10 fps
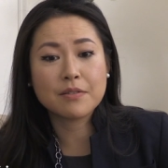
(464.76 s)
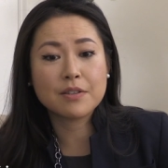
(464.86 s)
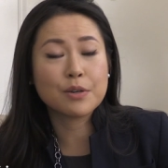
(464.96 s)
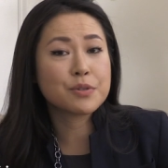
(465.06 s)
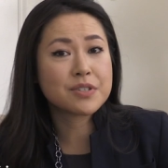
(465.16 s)

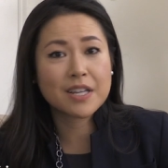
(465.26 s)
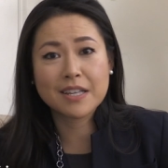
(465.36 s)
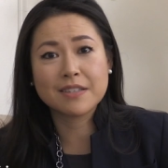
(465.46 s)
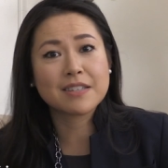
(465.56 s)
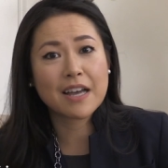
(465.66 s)
those
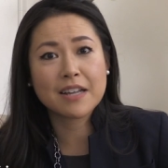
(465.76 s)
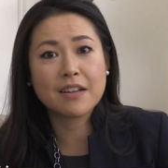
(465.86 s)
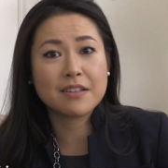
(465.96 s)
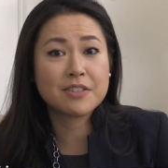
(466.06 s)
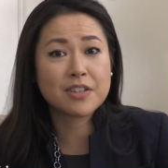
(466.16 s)
things
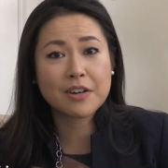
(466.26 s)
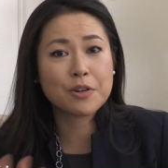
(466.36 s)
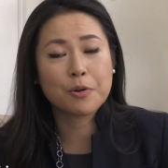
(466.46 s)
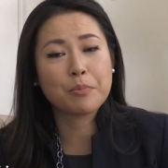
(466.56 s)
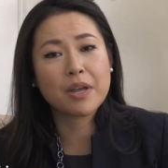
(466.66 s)
that in
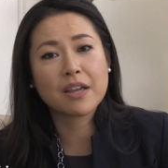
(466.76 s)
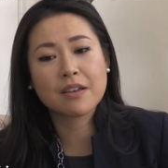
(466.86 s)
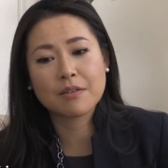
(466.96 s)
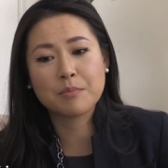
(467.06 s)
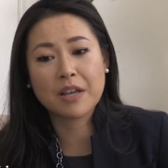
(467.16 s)
general
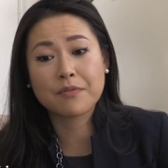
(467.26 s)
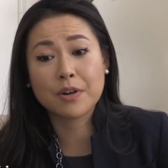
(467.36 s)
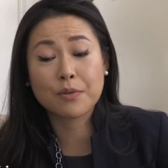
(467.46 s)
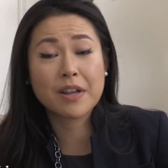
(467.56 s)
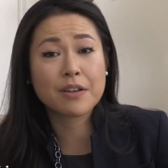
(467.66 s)
make
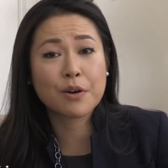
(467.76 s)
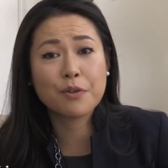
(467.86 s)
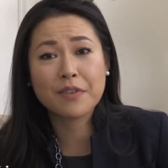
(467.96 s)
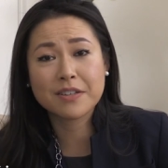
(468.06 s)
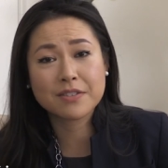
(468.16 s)
for a great
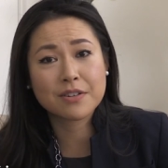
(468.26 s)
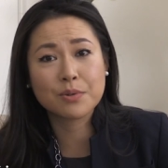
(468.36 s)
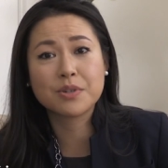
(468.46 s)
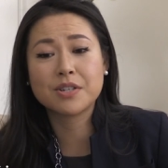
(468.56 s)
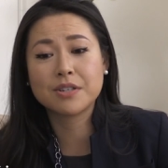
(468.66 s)
co-investor,
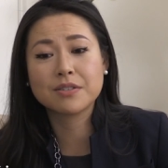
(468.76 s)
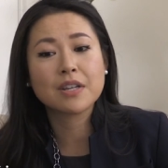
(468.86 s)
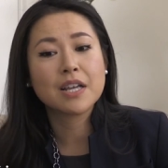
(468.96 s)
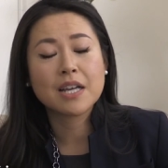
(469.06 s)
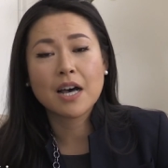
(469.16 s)
which
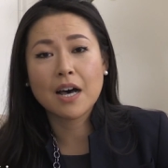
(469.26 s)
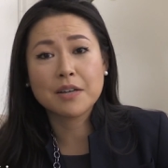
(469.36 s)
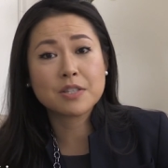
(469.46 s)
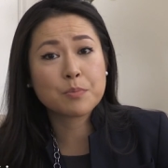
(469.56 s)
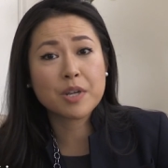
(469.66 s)
is
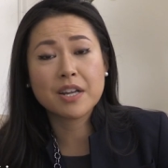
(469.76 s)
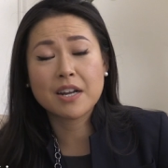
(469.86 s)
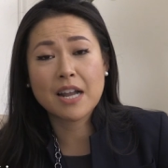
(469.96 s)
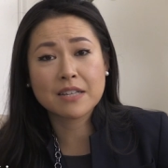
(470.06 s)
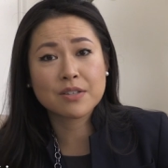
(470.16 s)
speed
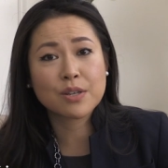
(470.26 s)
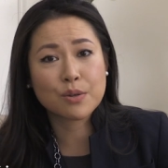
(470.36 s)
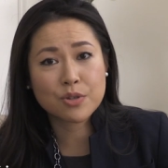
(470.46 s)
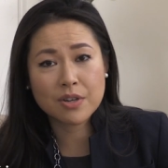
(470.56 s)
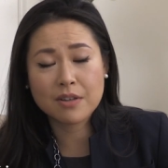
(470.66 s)
and
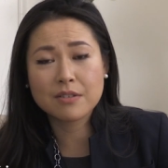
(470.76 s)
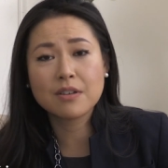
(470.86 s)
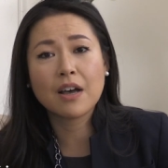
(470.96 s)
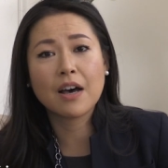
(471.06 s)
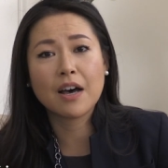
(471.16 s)

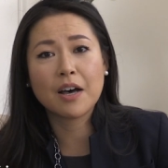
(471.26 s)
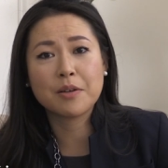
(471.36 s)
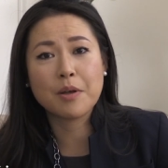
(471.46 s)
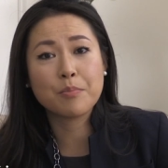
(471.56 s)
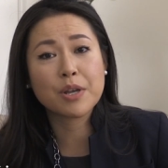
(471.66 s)
execution
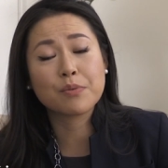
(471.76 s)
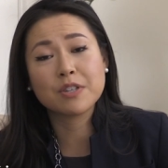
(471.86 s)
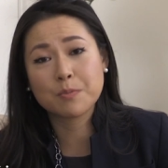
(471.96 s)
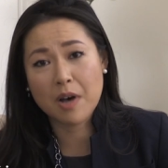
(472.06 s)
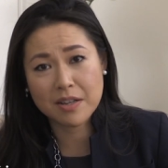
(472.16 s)
and being
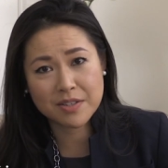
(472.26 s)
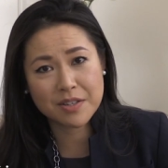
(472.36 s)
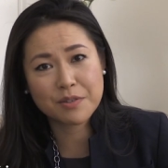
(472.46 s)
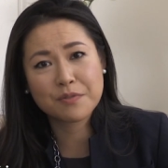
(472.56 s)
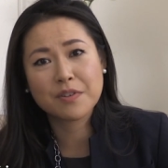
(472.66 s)

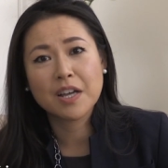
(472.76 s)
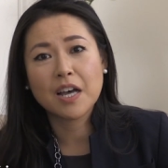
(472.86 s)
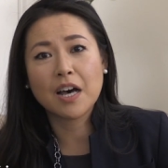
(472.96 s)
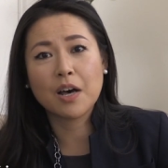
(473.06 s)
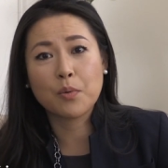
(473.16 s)
responsive,
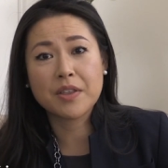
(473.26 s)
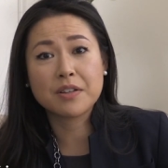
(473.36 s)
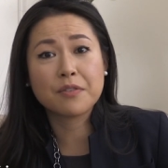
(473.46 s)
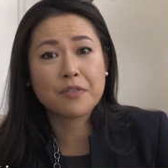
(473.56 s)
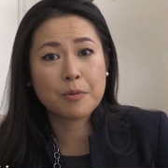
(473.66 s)

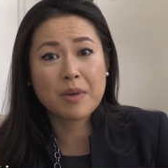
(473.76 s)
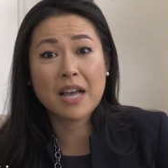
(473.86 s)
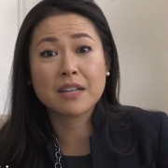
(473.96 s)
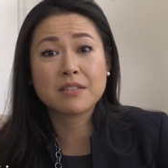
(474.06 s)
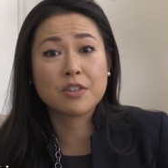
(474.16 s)
whether the
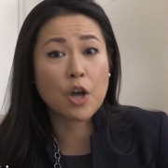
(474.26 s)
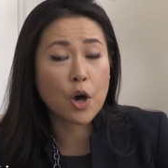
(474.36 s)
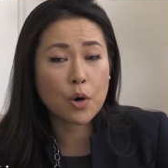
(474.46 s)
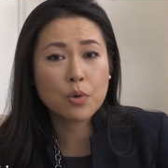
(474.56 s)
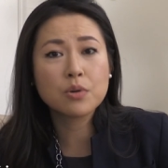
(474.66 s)
feedback is a
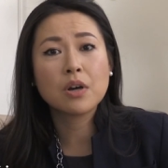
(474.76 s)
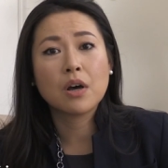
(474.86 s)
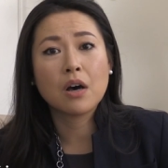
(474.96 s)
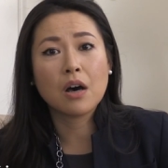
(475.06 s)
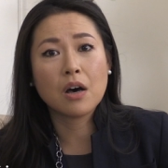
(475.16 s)
no
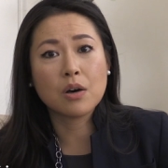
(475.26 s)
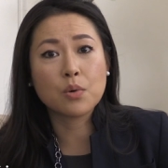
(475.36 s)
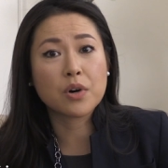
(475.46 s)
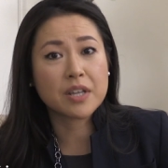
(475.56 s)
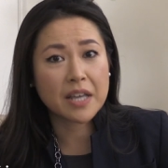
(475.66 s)

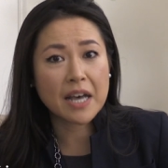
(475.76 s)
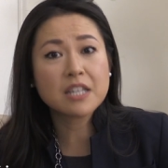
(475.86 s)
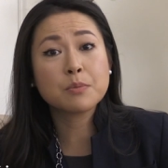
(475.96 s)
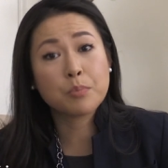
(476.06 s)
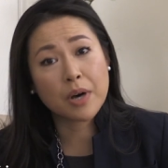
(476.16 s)
or
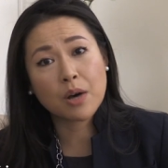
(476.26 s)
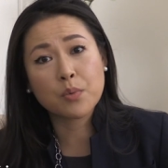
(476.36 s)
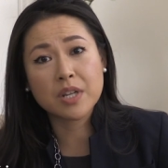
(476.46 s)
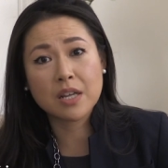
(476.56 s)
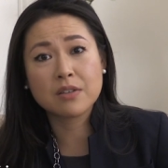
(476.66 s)
yes,
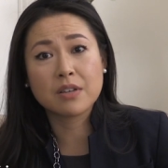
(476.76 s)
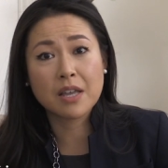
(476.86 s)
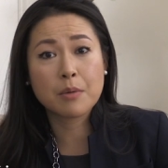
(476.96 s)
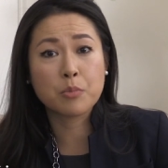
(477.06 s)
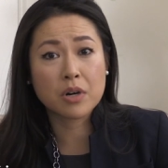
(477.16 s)
but we need to
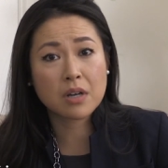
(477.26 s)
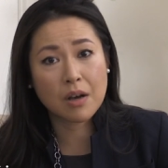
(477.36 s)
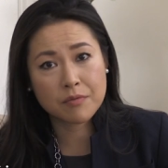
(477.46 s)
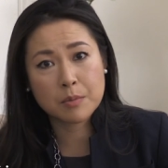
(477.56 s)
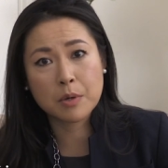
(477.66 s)
get more
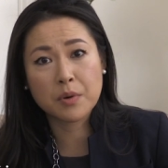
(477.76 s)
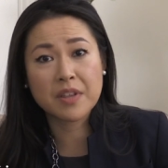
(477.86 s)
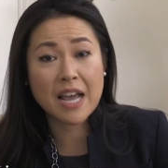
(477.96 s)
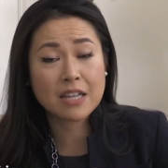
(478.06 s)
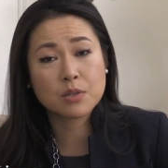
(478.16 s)
comfortable
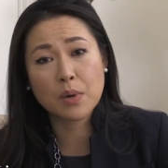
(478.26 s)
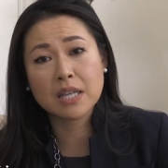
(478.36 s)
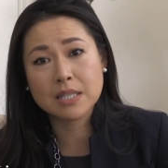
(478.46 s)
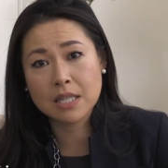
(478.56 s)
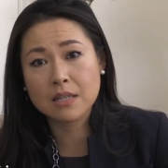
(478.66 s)
with
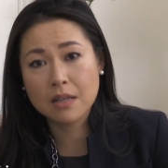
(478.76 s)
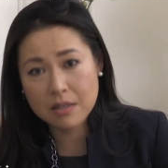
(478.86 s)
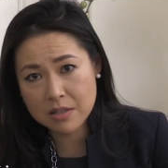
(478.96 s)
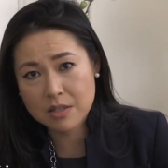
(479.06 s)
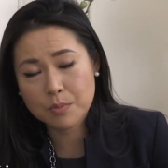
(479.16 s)
XYZ
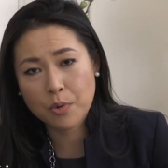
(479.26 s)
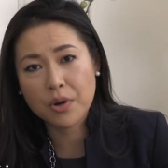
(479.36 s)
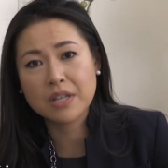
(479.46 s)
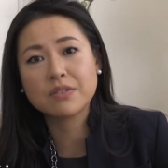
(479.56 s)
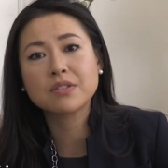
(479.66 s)
diligence
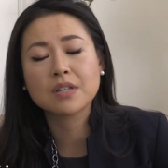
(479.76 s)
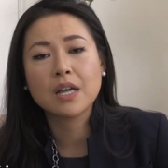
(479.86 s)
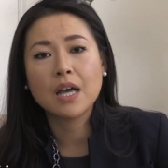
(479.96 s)
points,